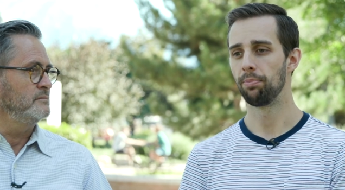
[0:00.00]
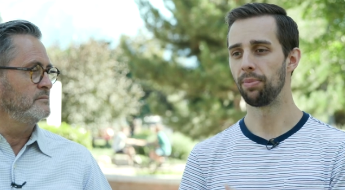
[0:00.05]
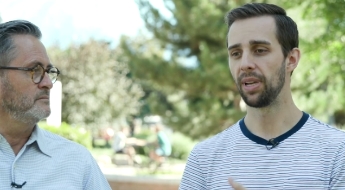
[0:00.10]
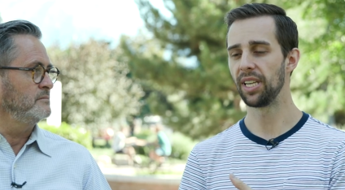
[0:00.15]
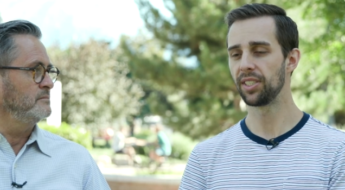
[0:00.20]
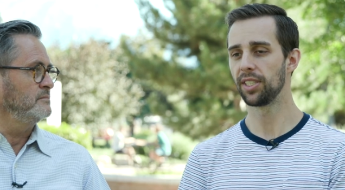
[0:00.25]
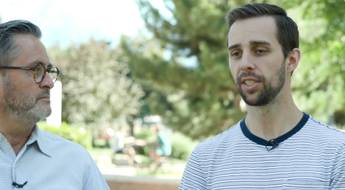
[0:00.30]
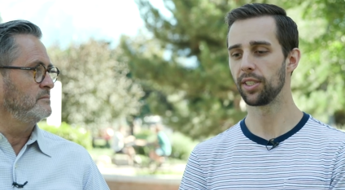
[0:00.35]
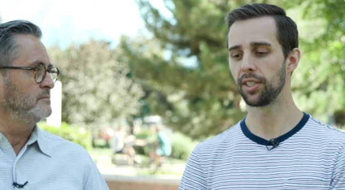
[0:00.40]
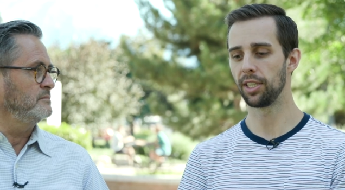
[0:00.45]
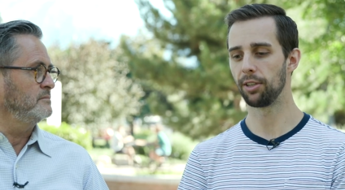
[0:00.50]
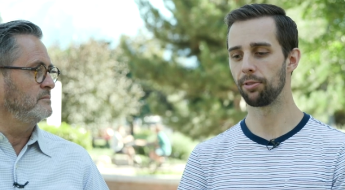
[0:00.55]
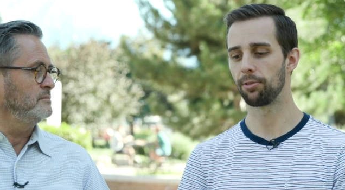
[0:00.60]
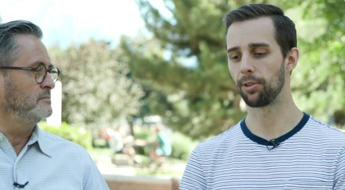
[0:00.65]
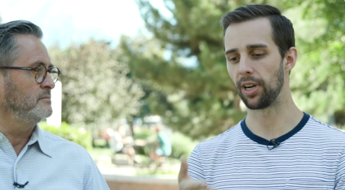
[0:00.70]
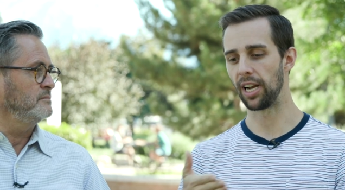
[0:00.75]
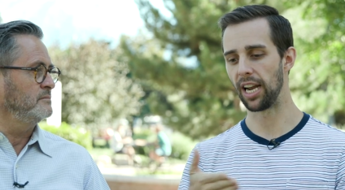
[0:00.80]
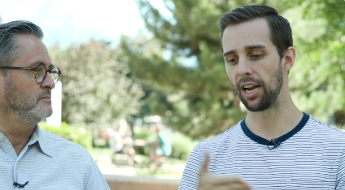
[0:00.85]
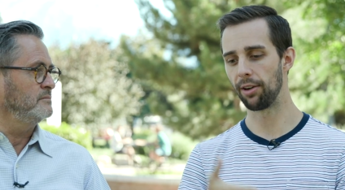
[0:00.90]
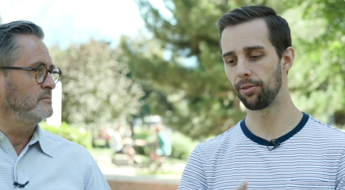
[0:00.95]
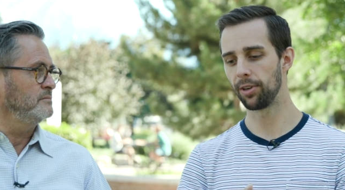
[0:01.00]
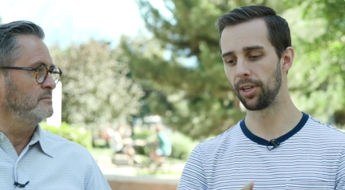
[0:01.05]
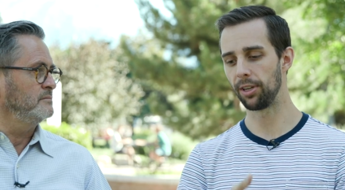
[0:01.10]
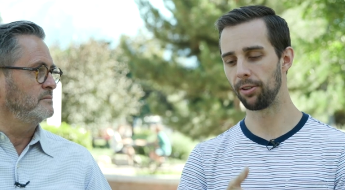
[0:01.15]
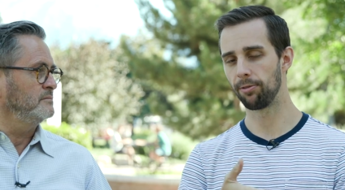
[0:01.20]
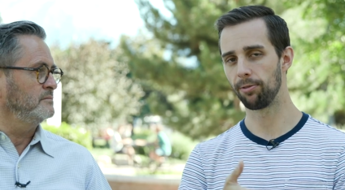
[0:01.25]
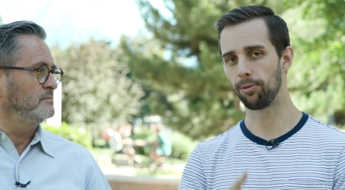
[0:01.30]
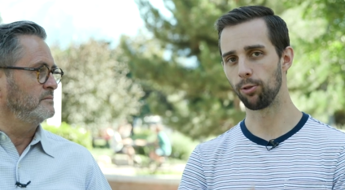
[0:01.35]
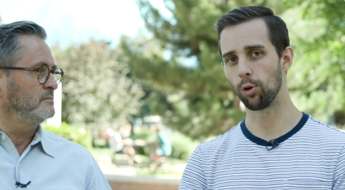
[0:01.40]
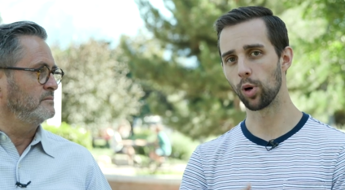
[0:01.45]
Speaker 1: Basically, for
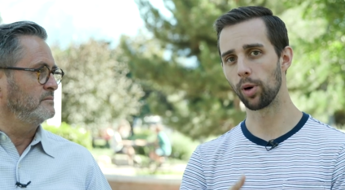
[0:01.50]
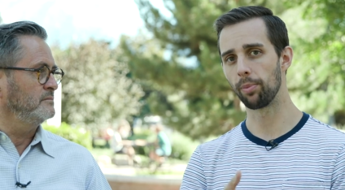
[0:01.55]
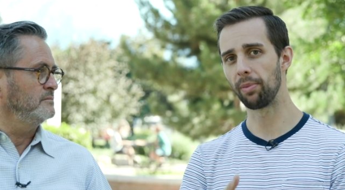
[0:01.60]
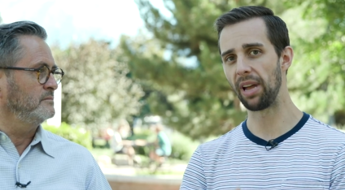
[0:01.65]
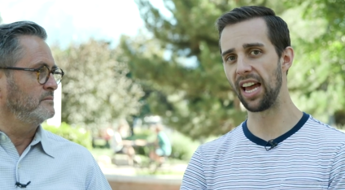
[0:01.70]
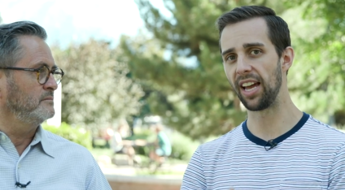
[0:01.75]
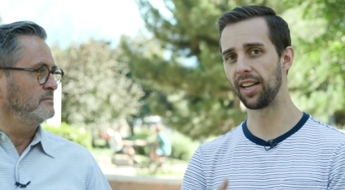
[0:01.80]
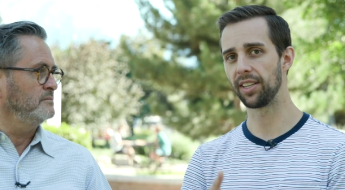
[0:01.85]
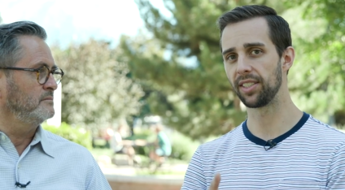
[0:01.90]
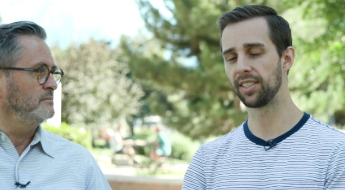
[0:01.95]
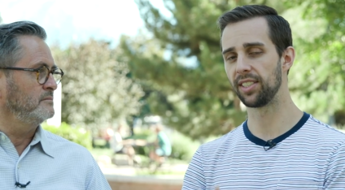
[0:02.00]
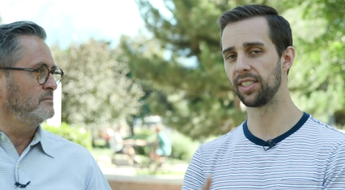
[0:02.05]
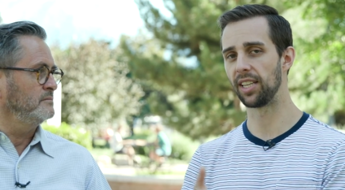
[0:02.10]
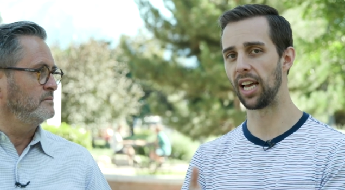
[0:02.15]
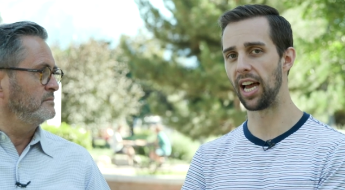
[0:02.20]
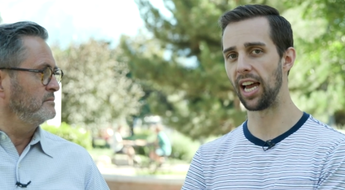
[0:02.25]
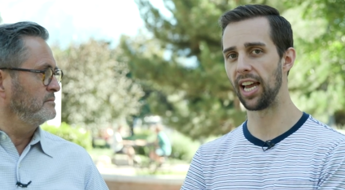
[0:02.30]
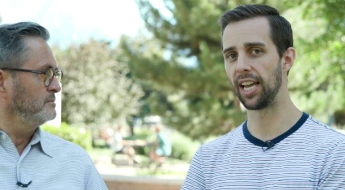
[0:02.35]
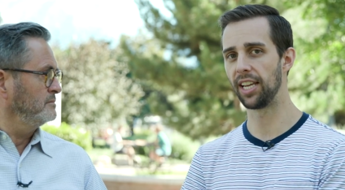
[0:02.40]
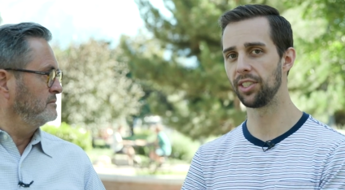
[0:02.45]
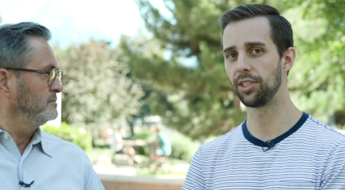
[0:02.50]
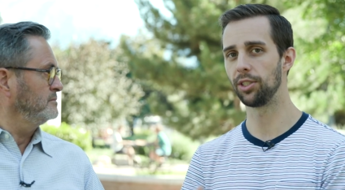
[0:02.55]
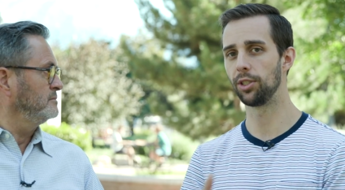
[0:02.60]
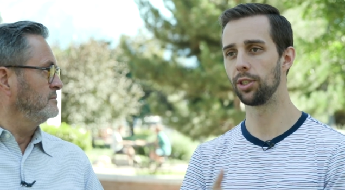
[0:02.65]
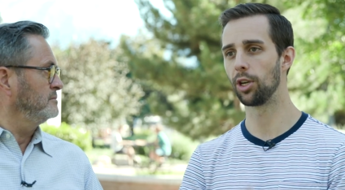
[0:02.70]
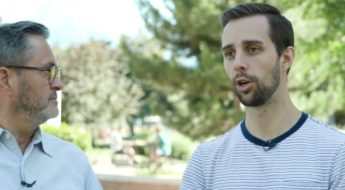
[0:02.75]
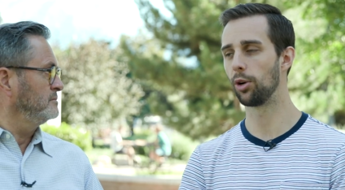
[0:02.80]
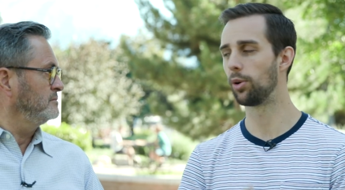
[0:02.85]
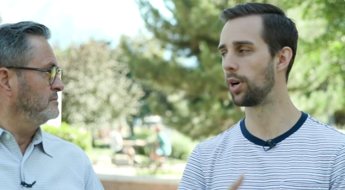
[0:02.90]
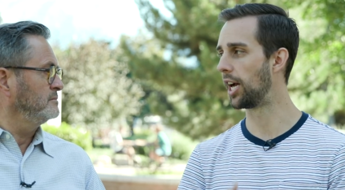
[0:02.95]
every format size
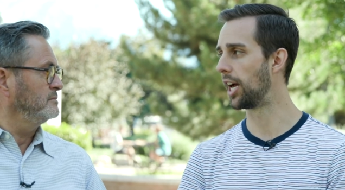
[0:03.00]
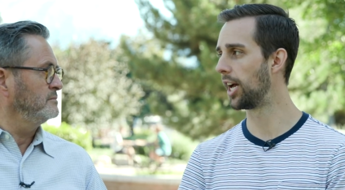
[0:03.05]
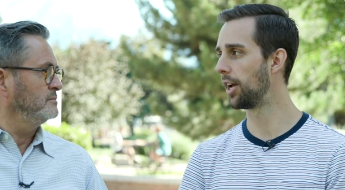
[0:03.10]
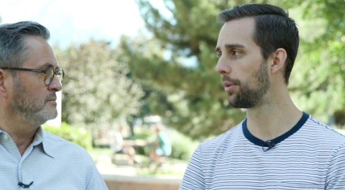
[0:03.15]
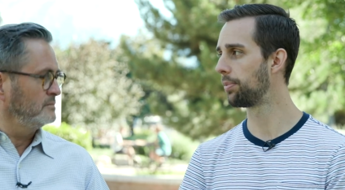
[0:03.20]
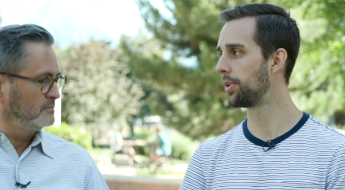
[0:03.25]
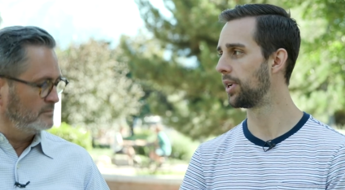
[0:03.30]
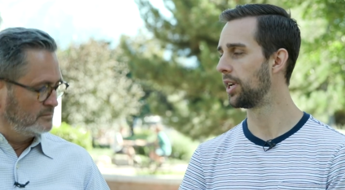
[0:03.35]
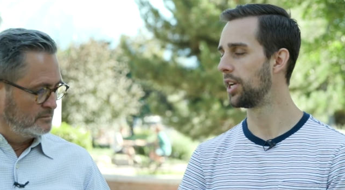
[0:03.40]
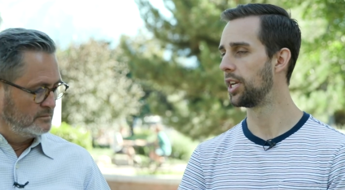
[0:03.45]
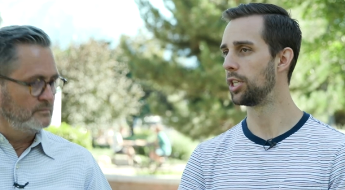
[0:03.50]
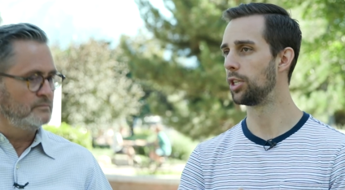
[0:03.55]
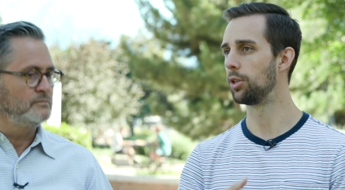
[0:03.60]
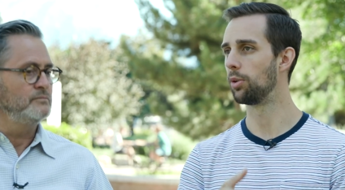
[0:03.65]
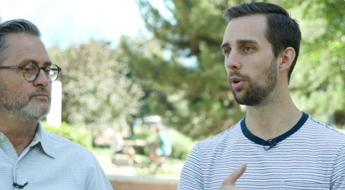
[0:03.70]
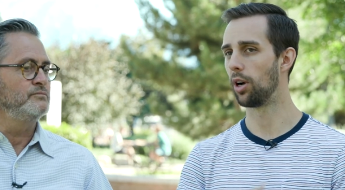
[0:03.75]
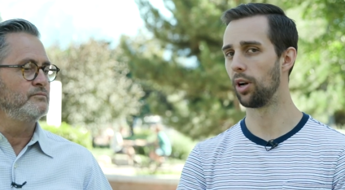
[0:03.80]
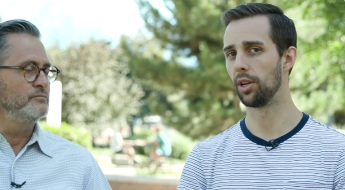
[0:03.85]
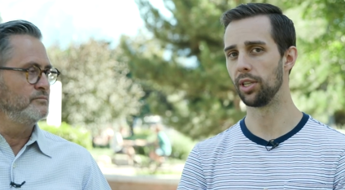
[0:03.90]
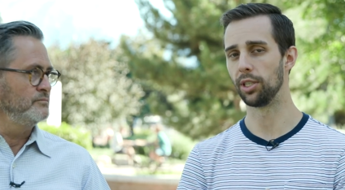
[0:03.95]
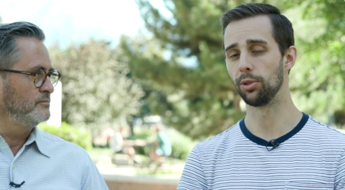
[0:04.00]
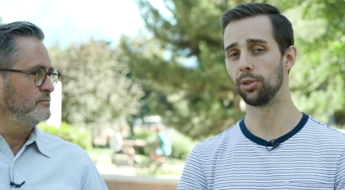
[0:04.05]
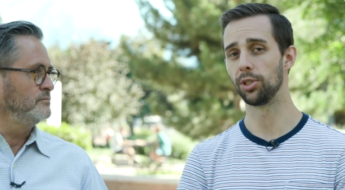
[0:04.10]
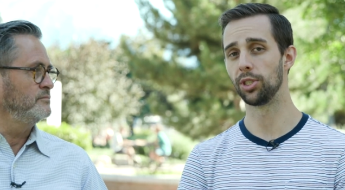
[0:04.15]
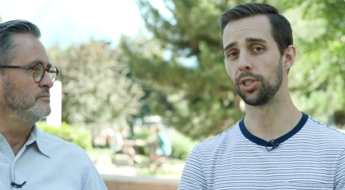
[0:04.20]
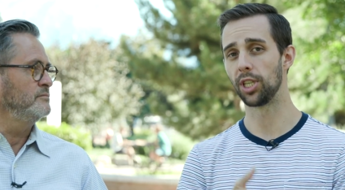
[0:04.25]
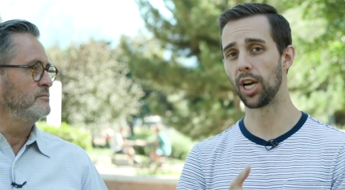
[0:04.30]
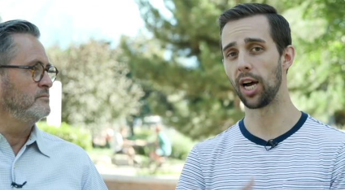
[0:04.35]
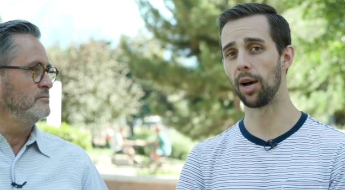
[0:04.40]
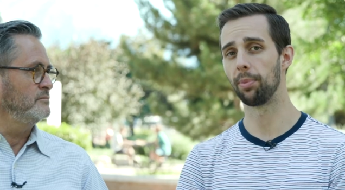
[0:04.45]
you go up, you, you
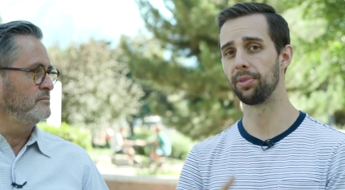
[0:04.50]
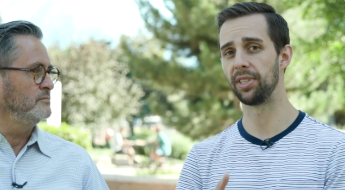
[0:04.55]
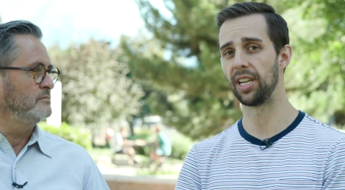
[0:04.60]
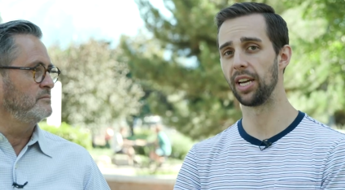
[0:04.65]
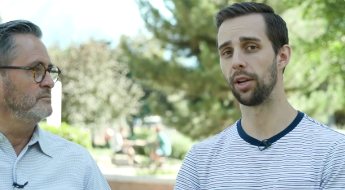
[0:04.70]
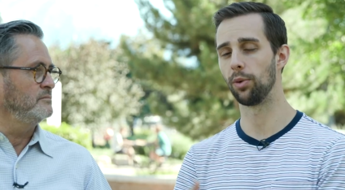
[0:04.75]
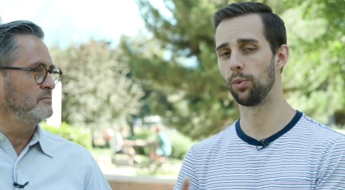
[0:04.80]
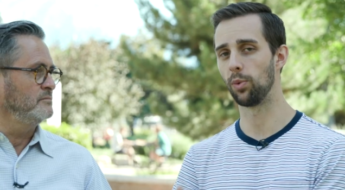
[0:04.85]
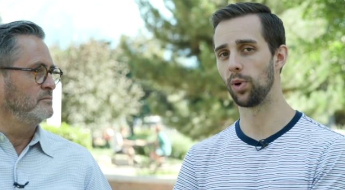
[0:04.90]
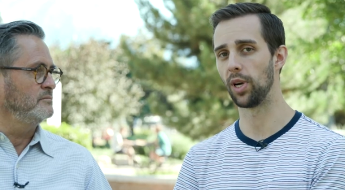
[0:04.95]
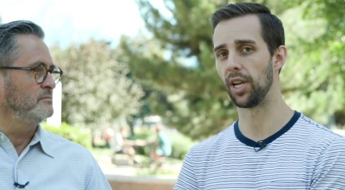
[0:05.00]
stop down